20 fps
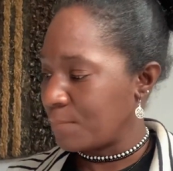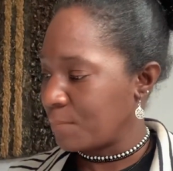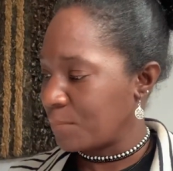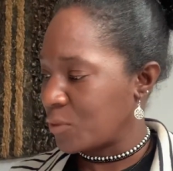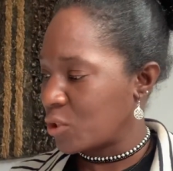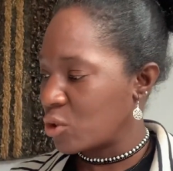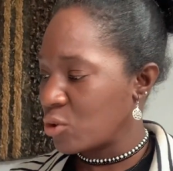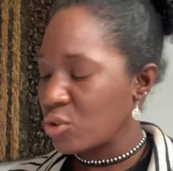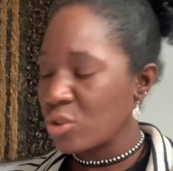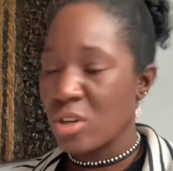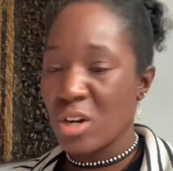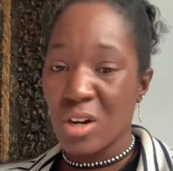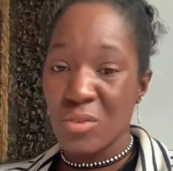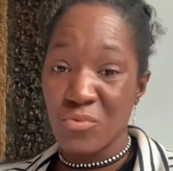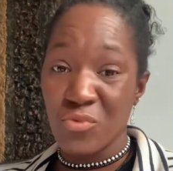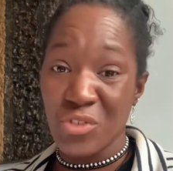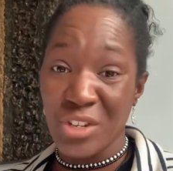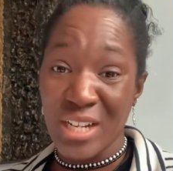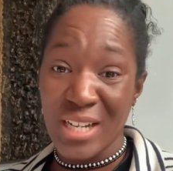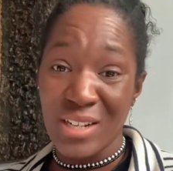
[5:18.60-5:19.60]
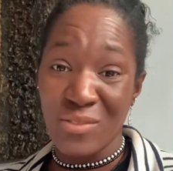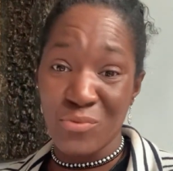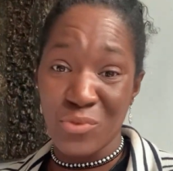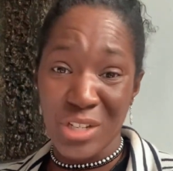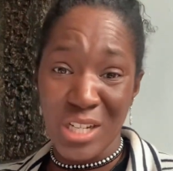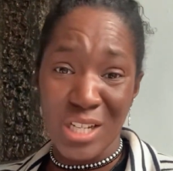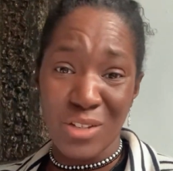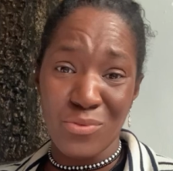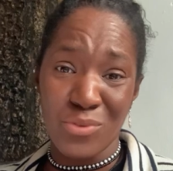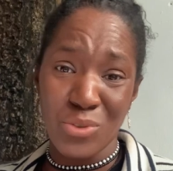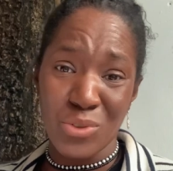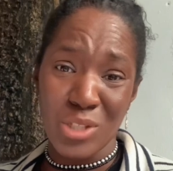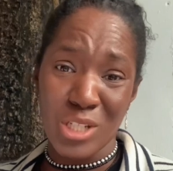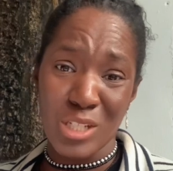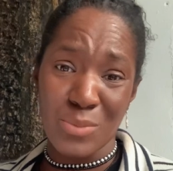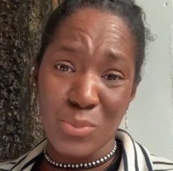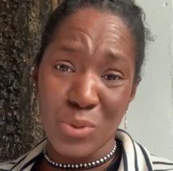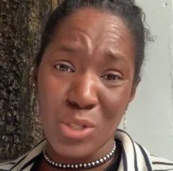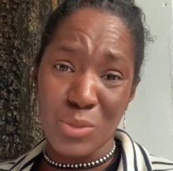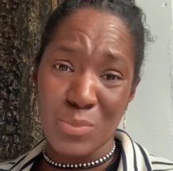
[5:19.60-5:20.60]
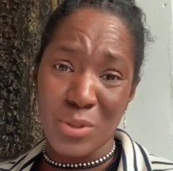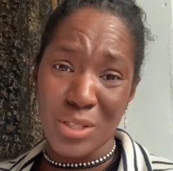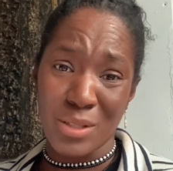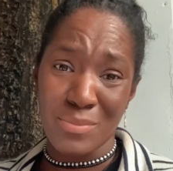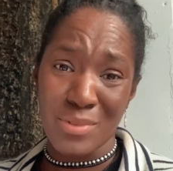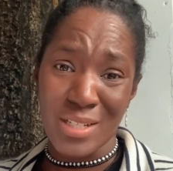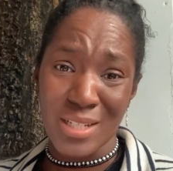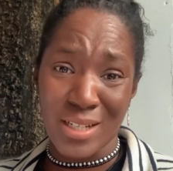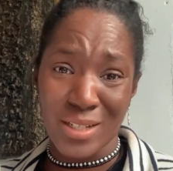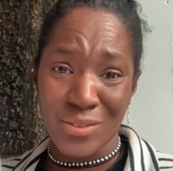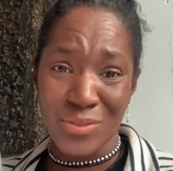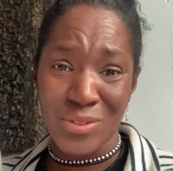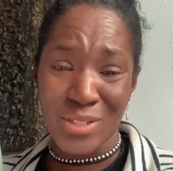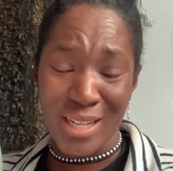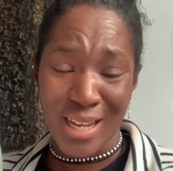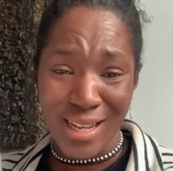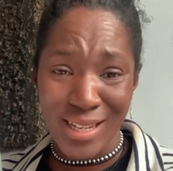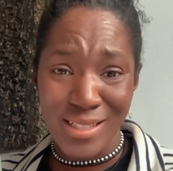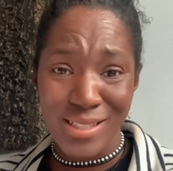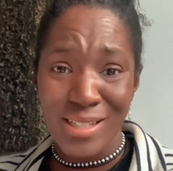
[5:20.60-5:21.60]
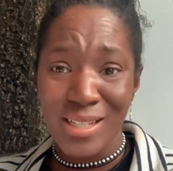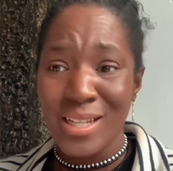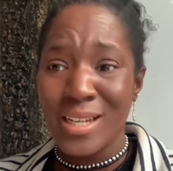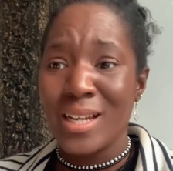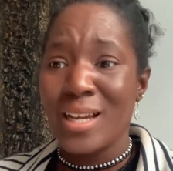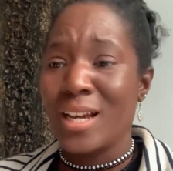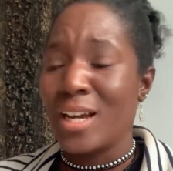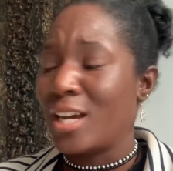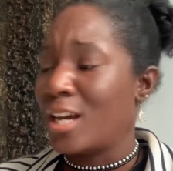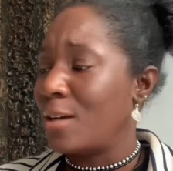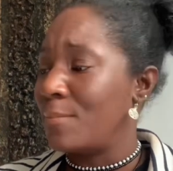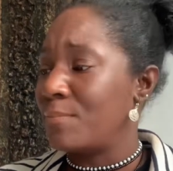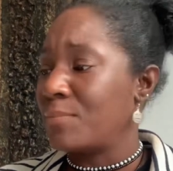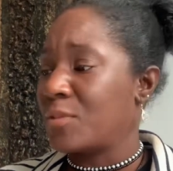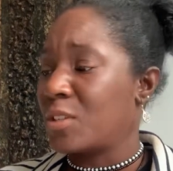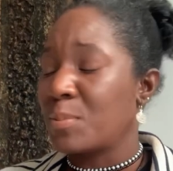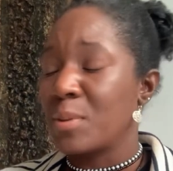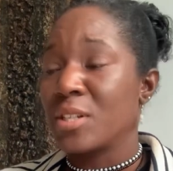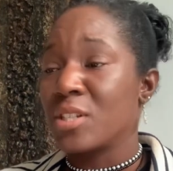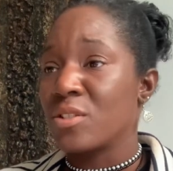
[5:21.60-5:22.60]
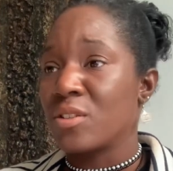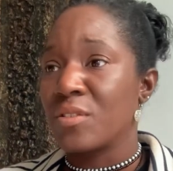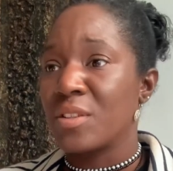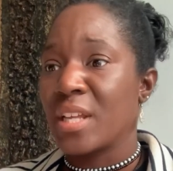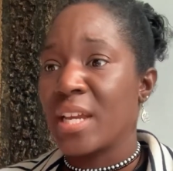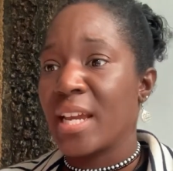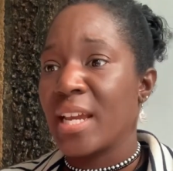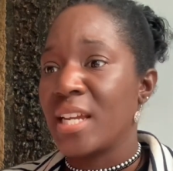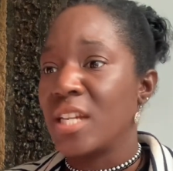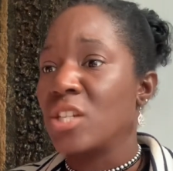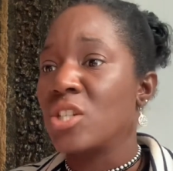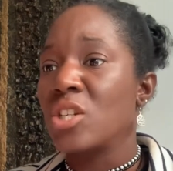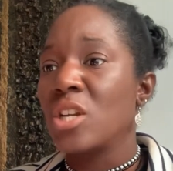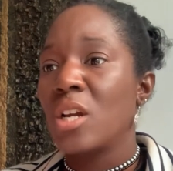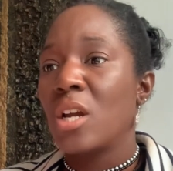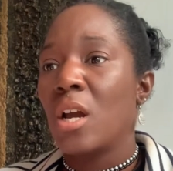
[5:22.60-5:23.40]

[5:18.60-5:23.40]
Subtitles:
Children can't really read through these books by themselves yet, depending on their age.